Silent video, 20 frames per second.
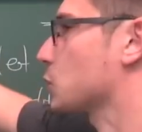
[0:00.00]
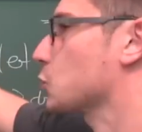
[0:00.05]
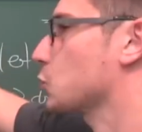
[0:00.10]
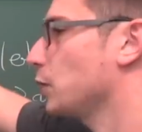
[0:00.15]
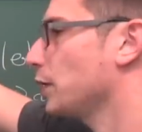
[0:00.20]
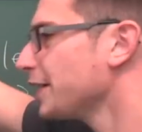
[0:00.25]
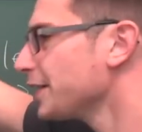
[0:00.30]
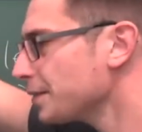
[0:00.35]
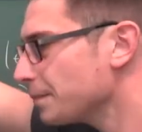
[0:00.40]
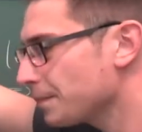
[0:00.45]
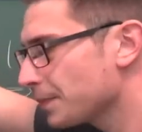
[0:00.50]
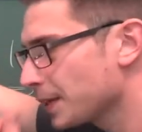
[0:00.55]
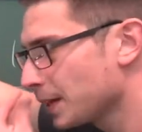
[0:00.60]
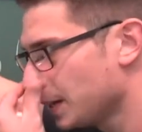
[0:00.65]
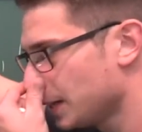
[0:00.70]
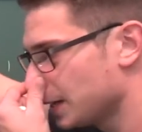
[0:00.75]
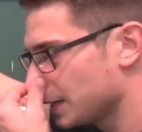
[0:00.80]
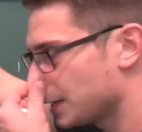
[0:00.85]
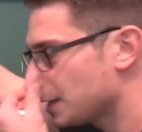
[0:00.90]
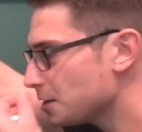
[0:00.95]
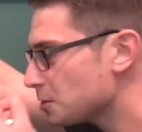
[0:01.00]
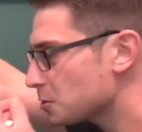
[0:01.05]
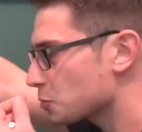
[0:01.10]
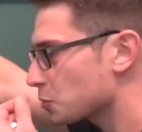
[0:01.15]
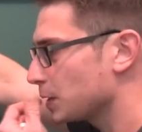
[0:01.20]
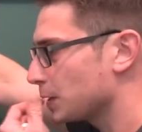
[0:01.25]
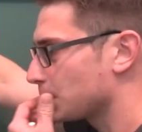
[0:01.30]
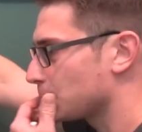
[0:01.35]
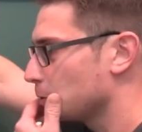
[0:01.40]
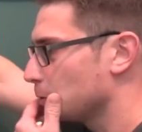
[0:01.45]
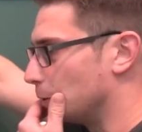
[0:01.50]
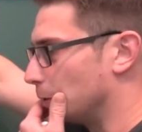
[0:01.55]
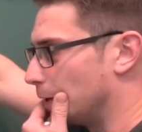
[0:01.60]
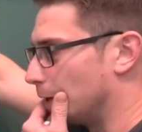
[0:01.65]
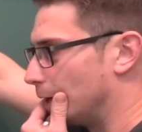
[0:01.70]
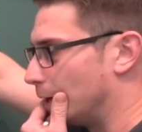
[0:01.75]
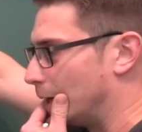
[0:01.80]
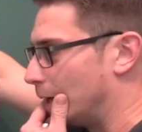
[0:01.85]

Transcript: squared. That's really cool.